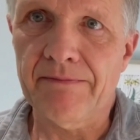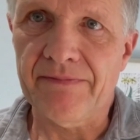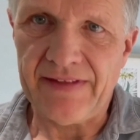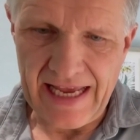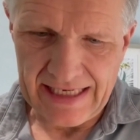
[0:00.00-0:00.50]

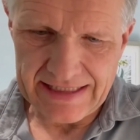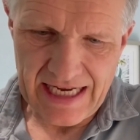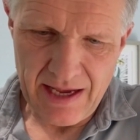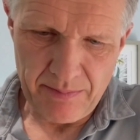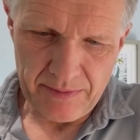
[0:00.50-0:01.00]
Next
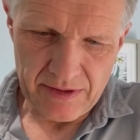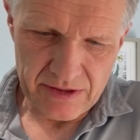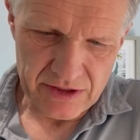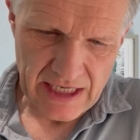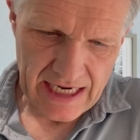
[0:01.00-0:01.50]

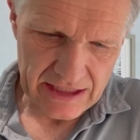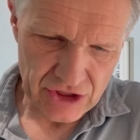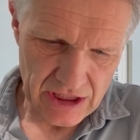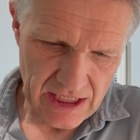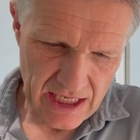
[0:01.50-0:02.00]
step, to
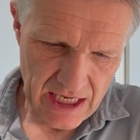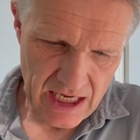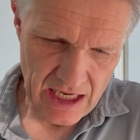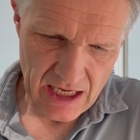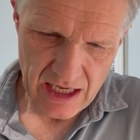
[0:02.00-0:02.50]
actually
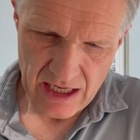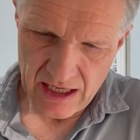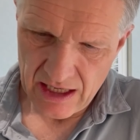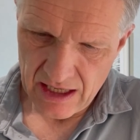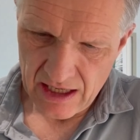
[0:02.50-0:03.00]

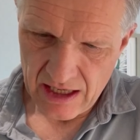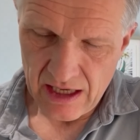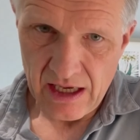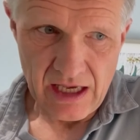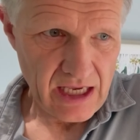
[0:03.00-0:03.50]

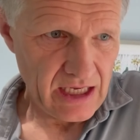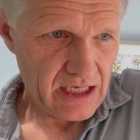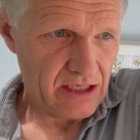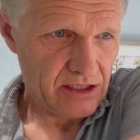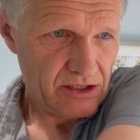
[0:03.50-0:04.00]

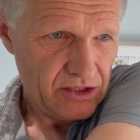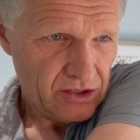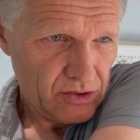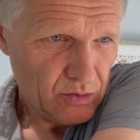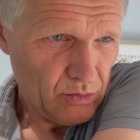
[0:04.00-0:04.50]

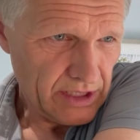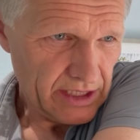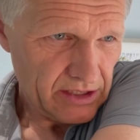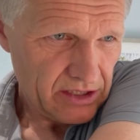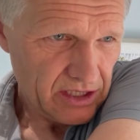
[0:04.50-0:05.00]
install
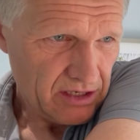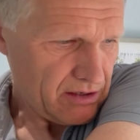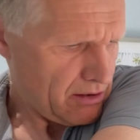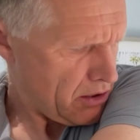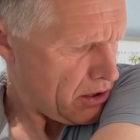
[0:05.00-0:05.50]
it.
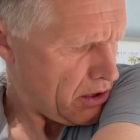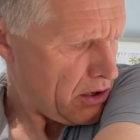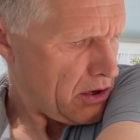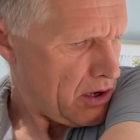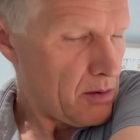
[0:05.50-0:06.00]
So
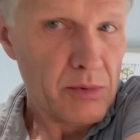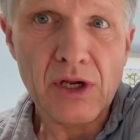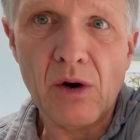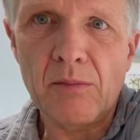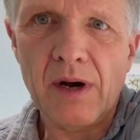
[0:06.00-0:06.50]
put
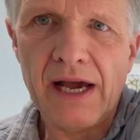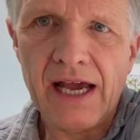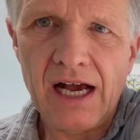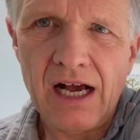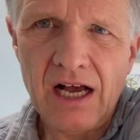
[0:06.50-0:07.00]
it on my
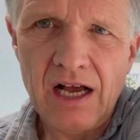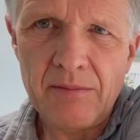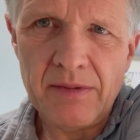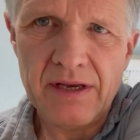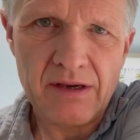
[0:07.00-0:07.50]

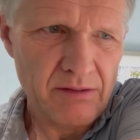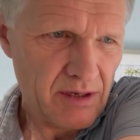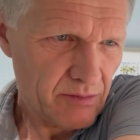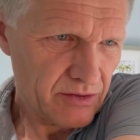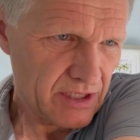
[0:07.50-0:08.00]
arm where I
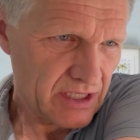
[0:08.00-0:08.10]
want